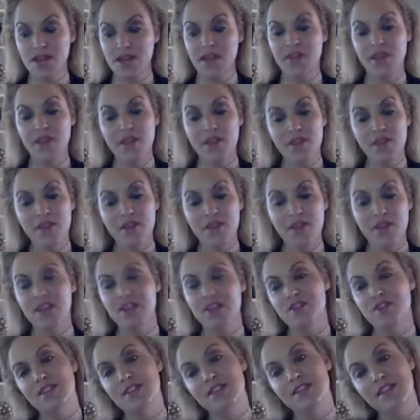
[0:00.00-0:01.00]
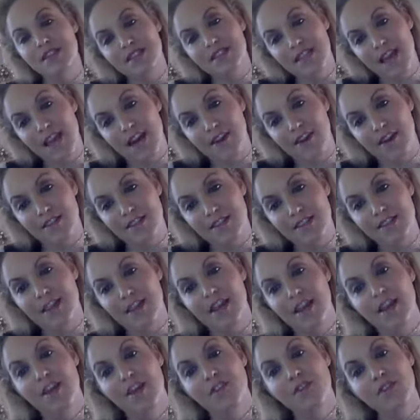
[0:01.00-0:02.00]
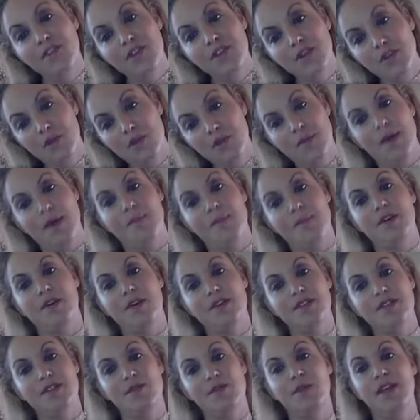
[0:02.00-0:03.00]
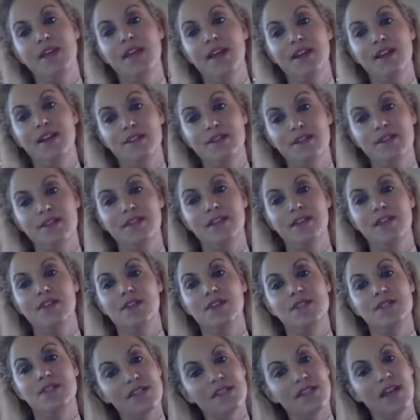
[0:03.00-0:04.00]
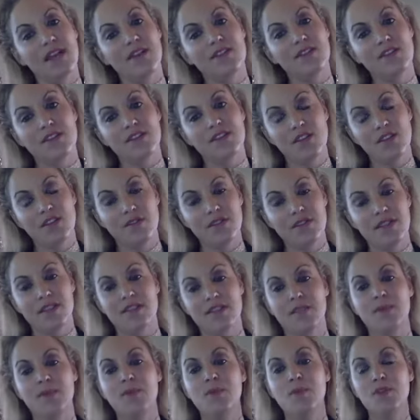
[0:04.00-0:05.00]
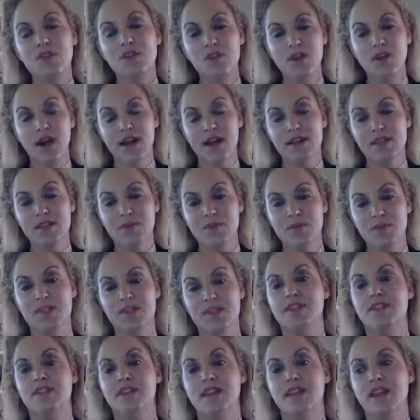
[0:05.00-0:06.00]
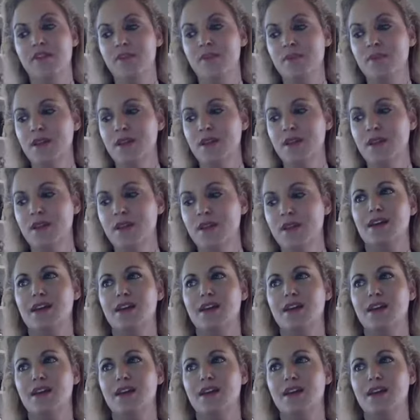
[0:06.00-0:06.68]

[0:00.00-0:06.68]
And then there's there's discounts for the group members. So we get, you know, discounts on services. I mean, when you guys presented, everybody was like,